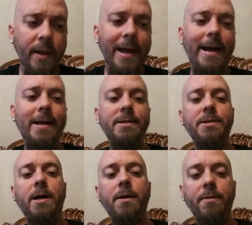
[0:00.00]
and
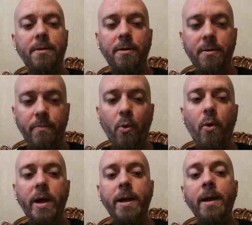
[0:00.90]
the
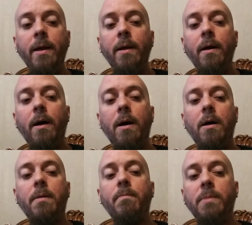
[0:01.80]
boy
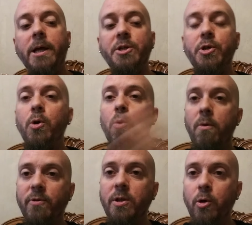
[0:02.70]
likes to go
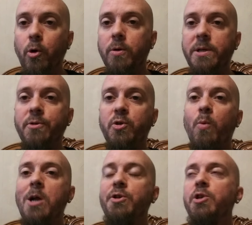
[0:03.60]
over to the girl's house to
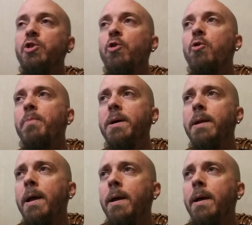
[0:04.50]
watch the show, but